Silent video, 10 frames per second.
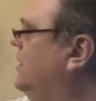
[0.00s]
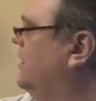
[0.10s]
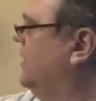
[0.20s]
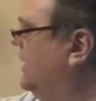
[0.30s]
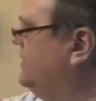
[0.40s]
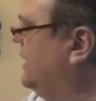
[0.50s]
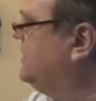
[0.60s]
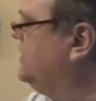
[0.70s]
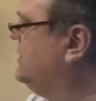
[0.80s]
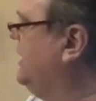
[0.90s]
I check to
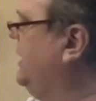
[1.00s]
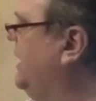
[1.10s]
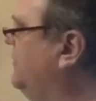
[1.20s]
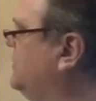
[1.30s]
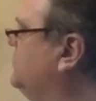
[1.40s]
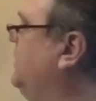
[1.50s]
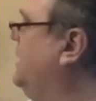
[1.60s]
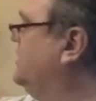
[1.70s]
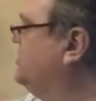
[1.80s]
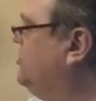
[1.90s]
see if it's me it's
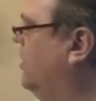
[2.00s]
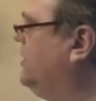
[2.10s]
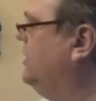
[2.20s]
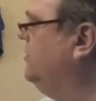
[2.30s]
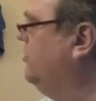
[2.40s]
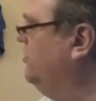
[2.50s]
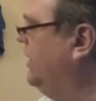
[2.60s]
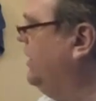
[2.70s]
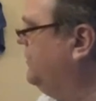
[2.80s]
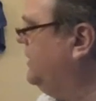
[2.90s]
talking to. If
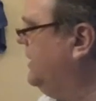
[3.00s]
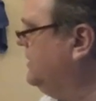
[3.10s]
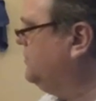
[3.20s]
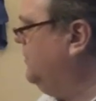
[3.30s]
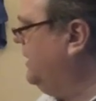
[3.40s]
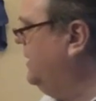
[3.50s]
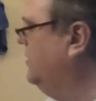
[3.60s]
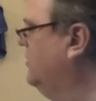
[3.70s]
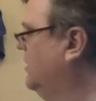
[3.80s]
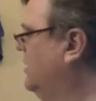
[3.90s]
it is me,
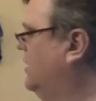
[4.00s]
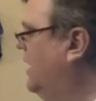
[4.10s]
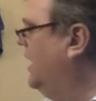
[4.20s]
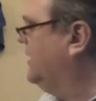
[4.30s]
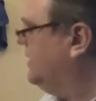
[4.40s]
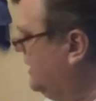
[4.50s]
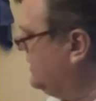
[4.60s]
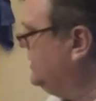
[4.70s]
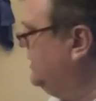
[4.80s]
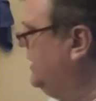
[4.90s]
I collect the
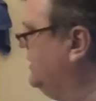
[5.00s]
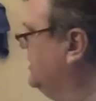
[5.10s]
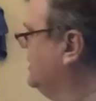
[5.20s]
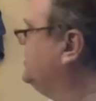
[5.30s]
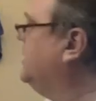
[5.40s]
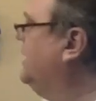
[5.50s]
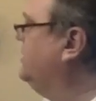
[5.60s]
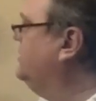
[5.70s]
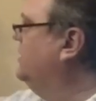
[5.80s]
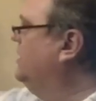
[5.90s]
data they send,
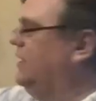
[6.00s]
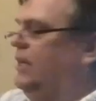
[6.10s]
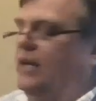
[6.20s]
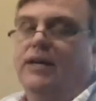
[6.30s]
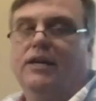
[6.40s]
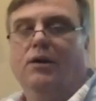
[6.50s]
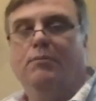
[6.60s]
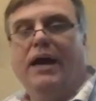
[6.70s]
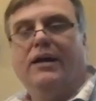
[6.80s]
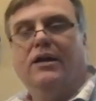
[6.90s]
and I come back
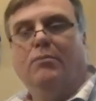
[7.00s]
up.